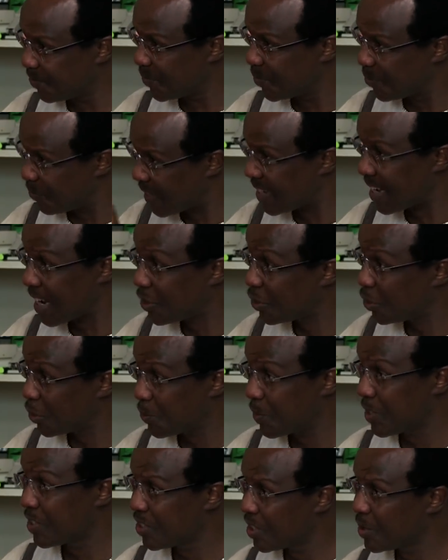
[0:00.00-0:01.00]
financial
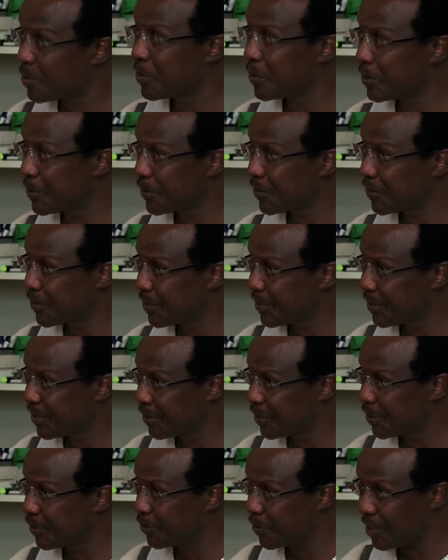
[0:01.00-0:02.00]
principles, you
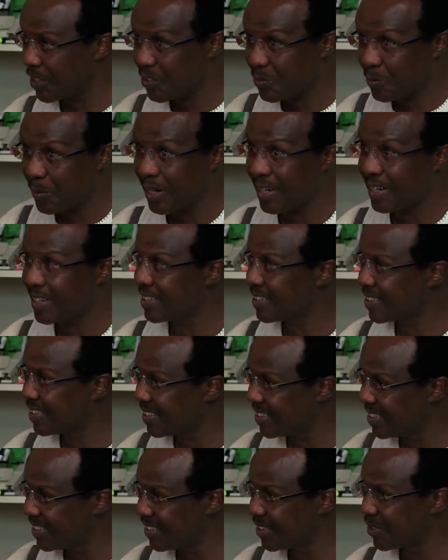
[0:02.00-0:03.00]
know, of
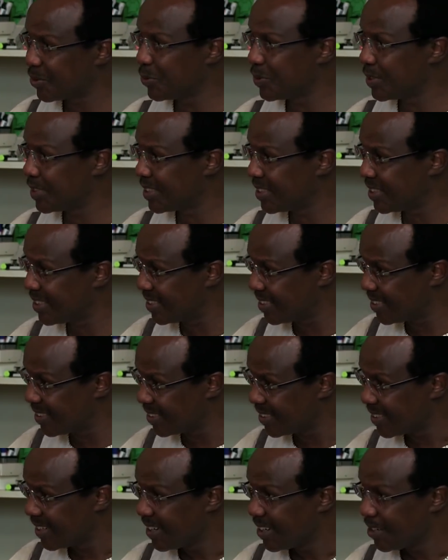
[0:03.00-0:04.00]
transparency,
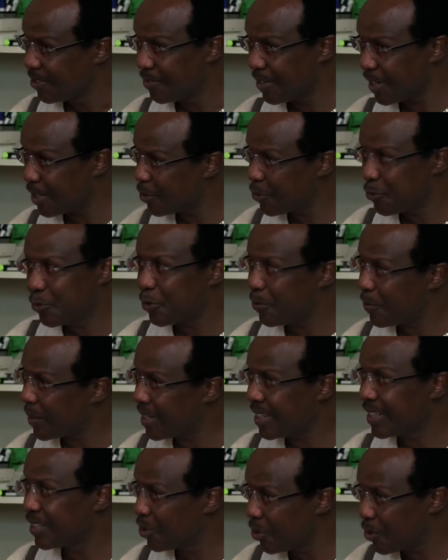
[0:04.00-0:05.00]
equity, value for
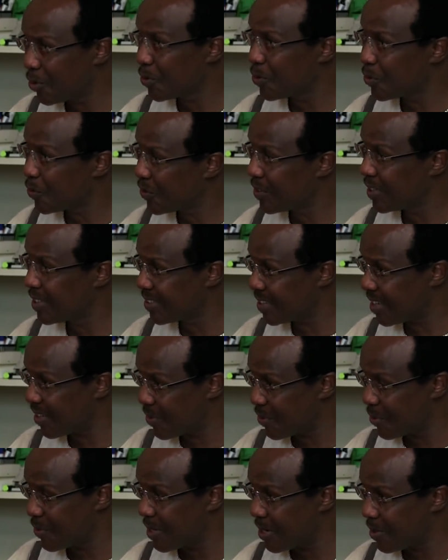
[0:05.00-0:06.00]
money. All those things are
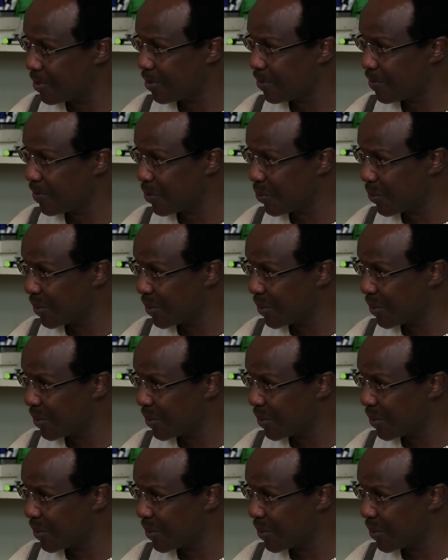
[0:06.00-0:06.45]
thrown out of the